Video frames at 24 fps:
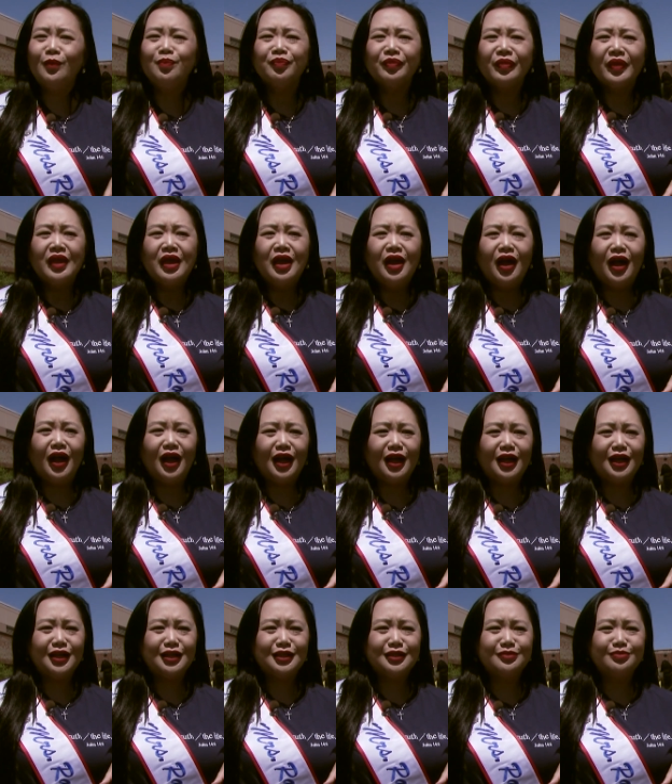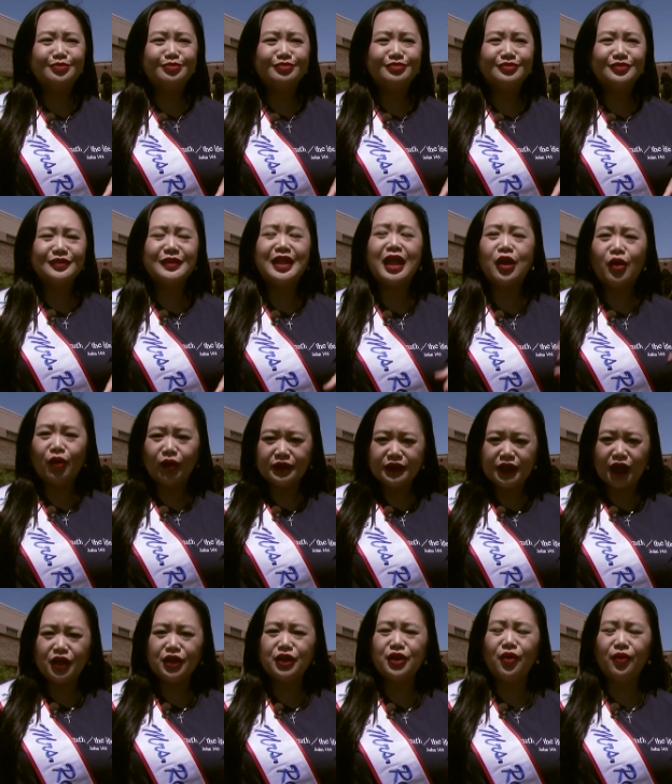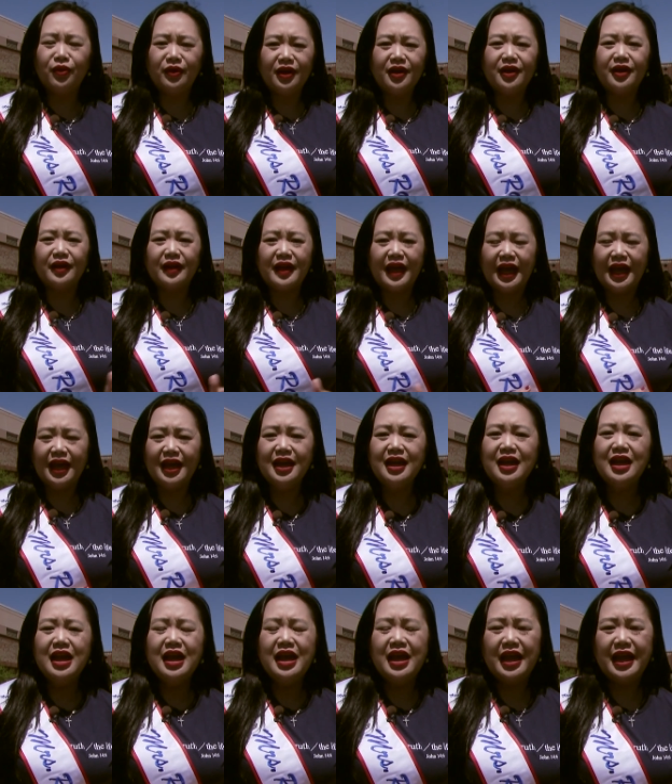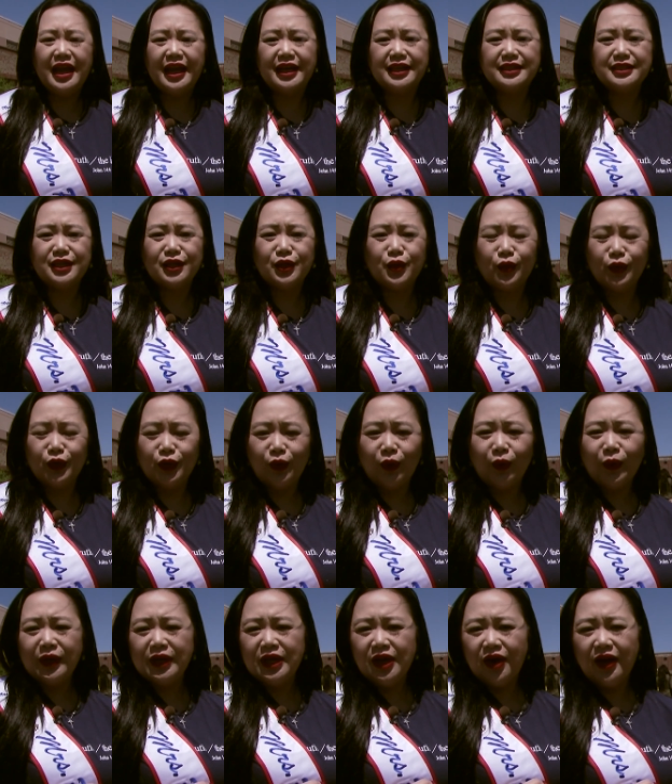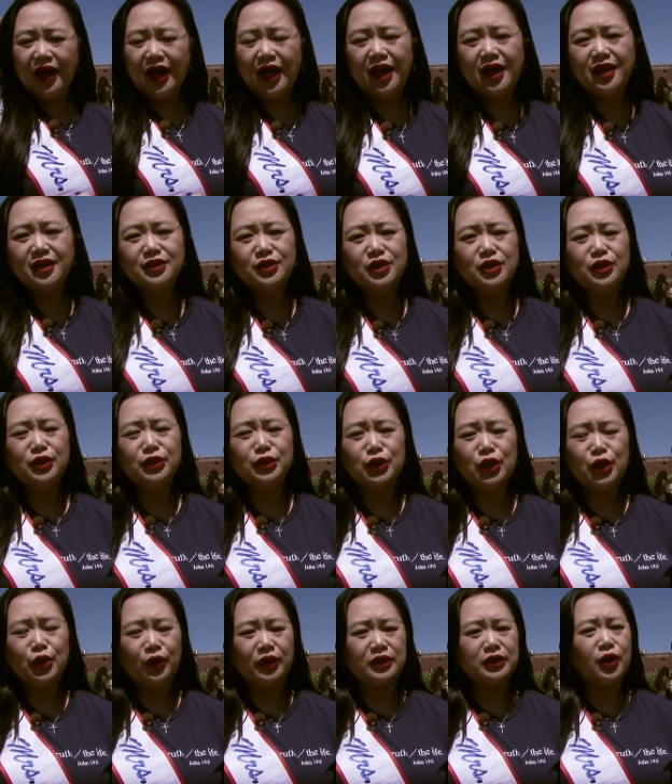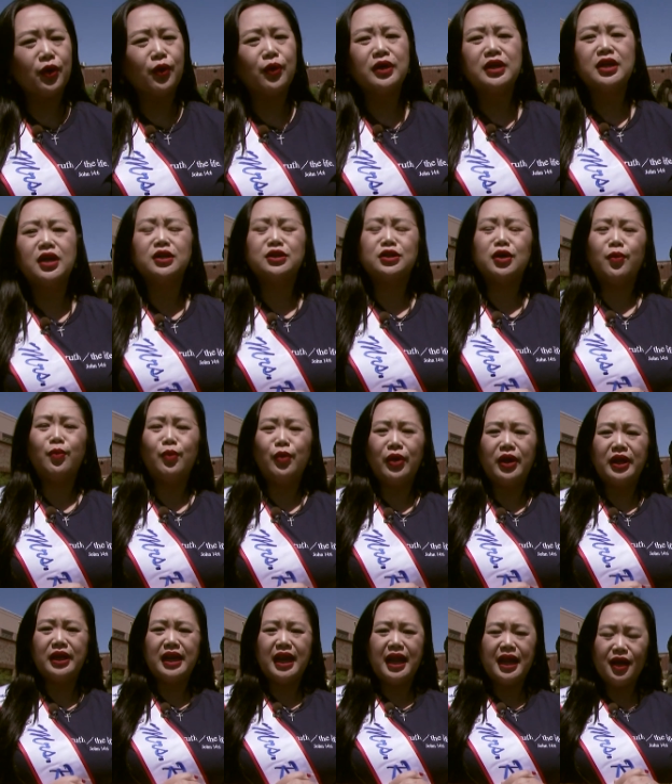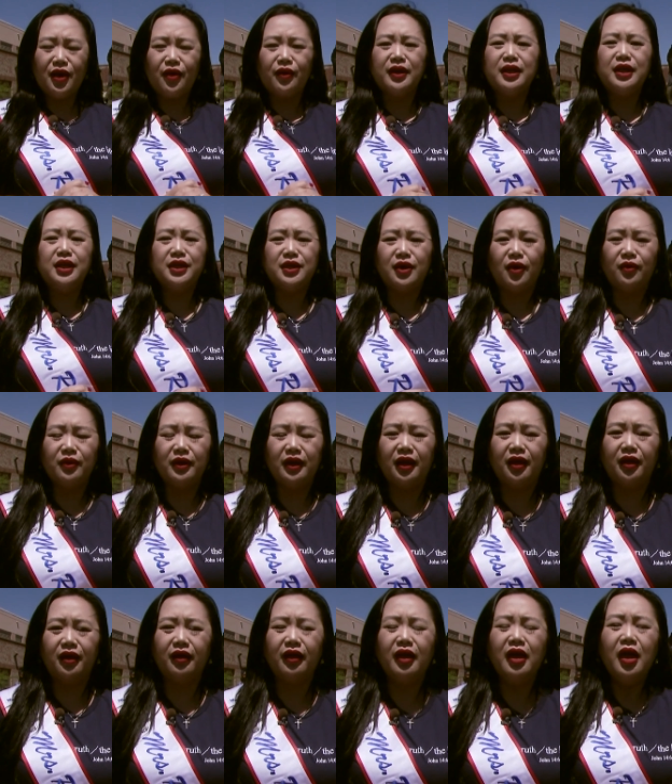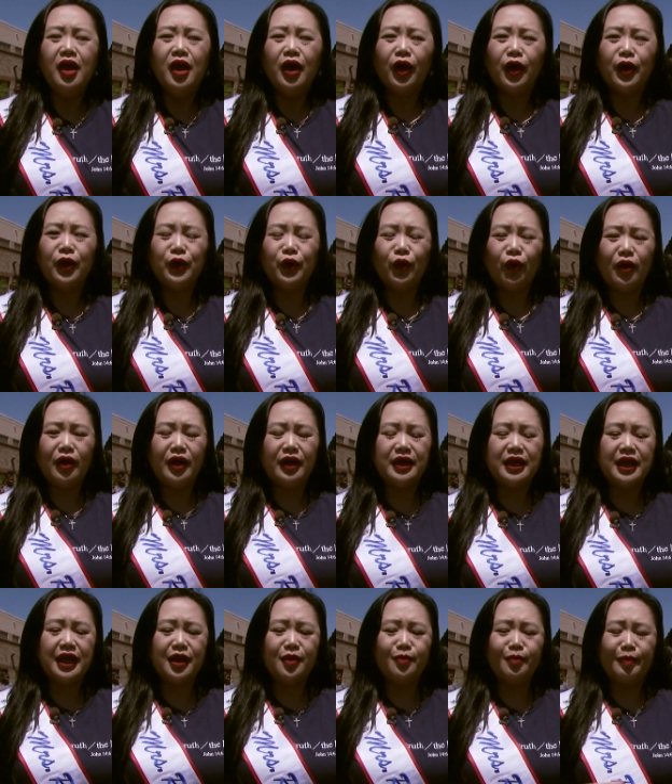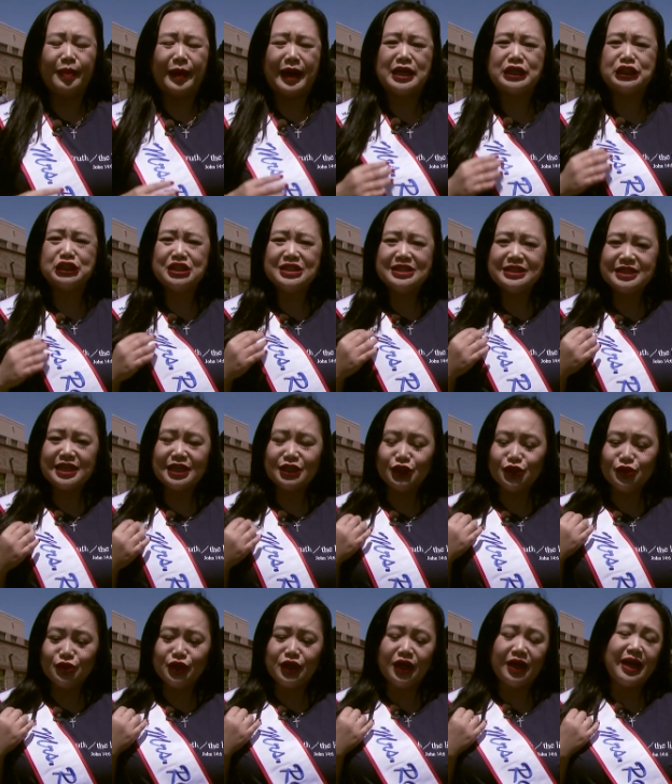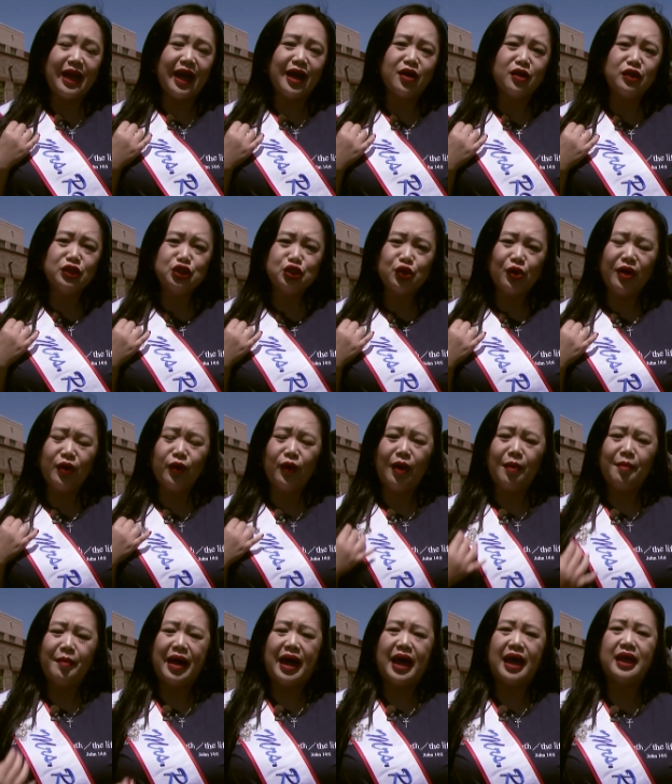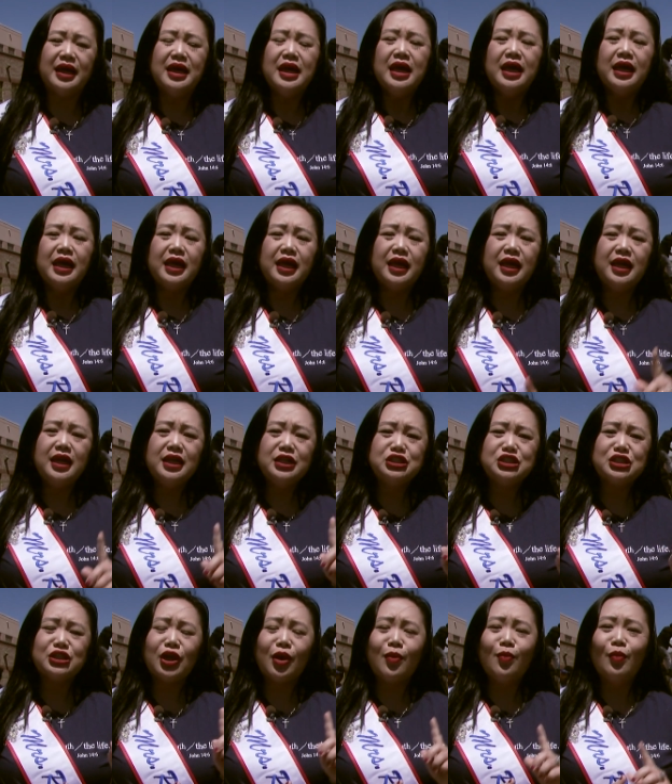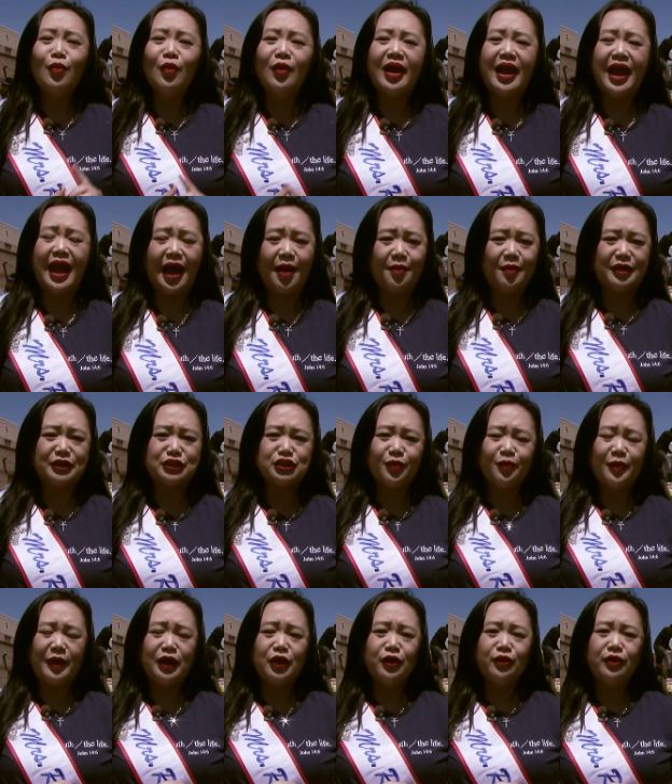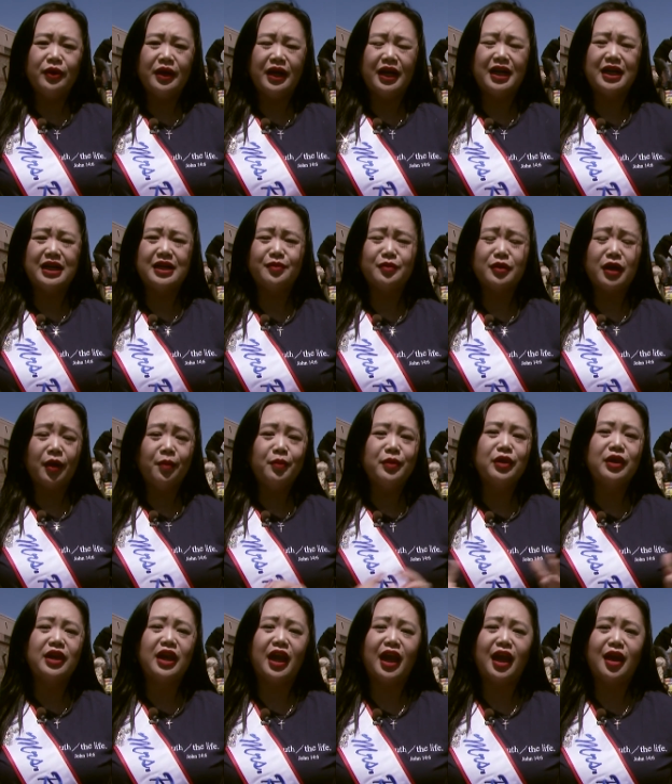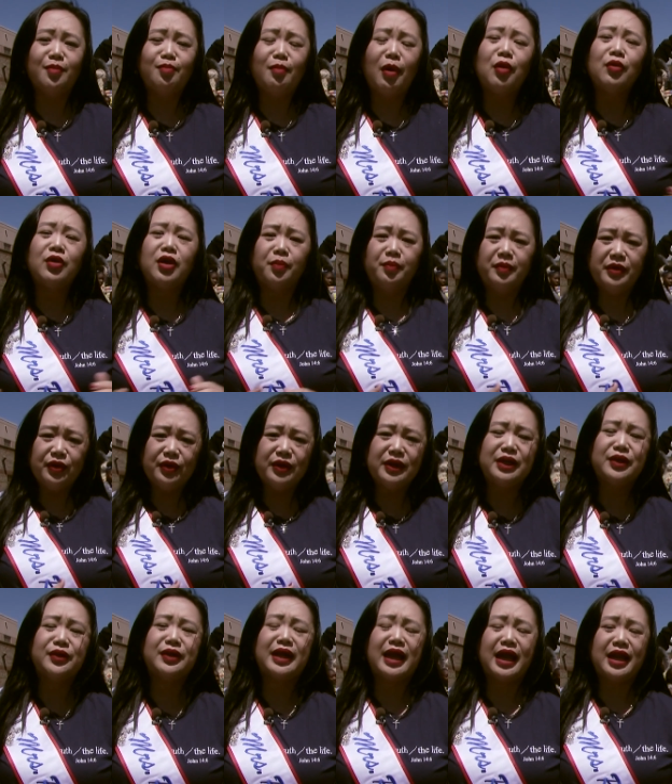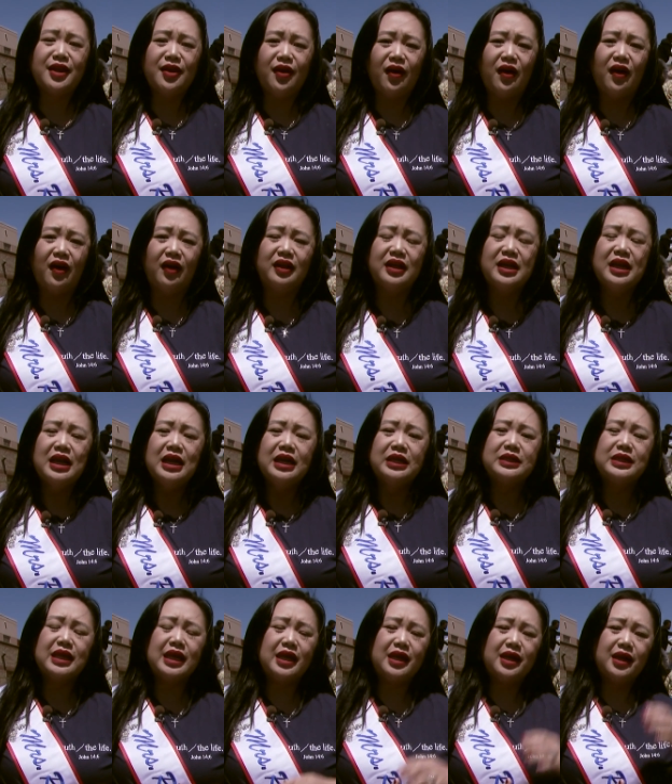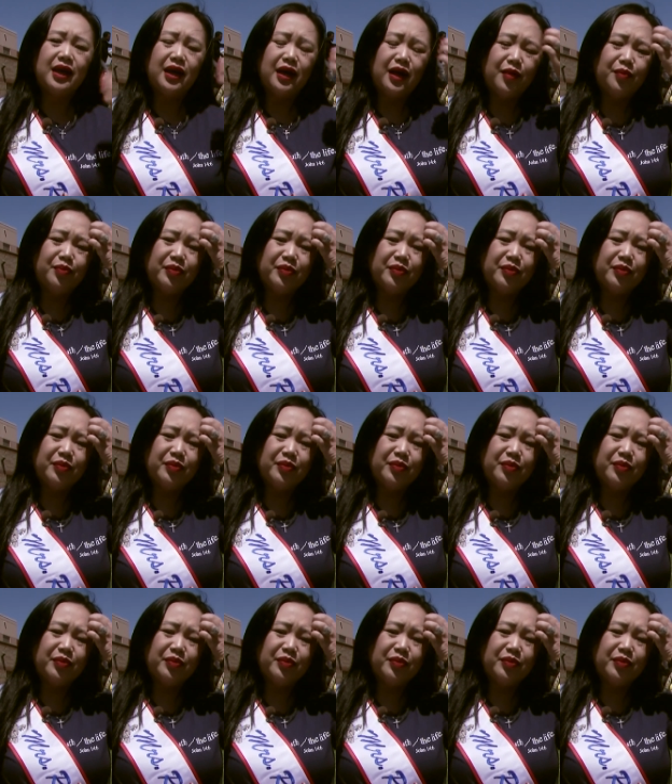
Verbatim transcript: nango ta hiong na, okay, and kuyoko ya ha to yo to ya to mo nango I hiong la kono em pai shi saint to jana kon jo no ma I to mo happen to pelu community a Hmong community no na yo the